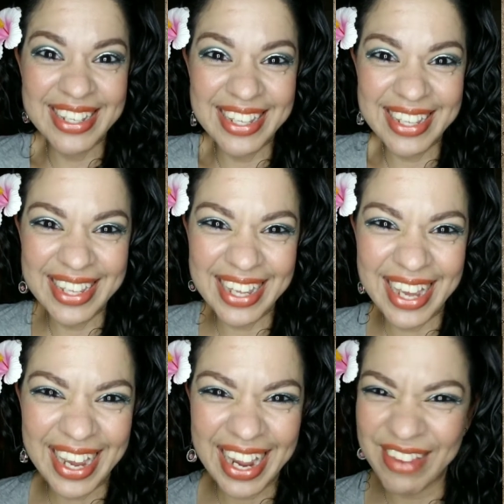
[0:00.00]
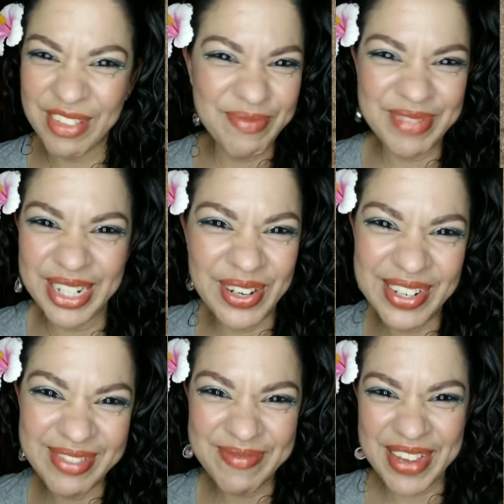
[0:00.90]
I haven't been
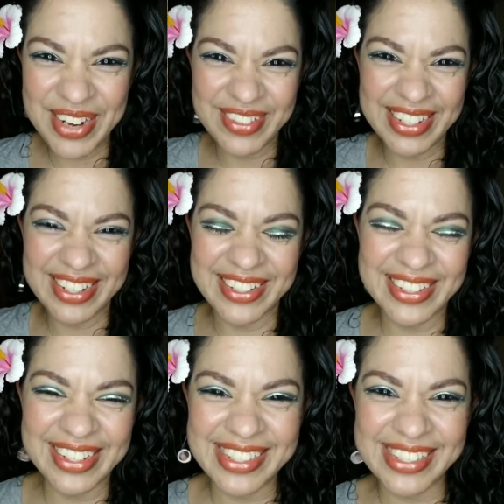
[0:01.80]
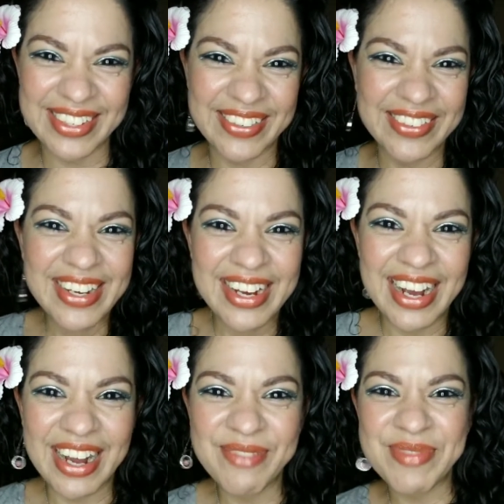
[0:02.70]
going to bed really early, so
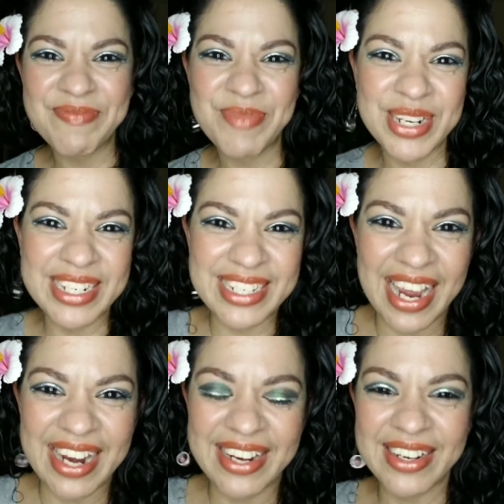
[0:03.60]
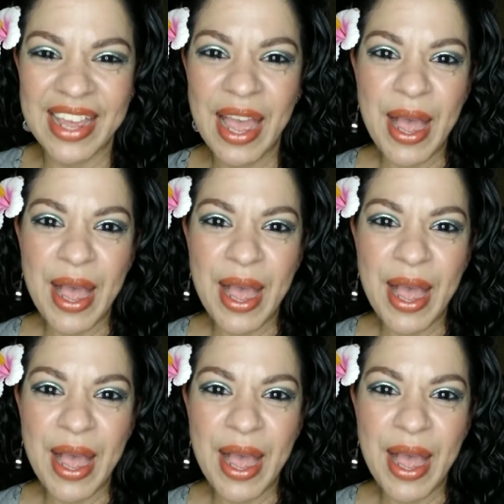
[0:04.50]
I've been pretty tired.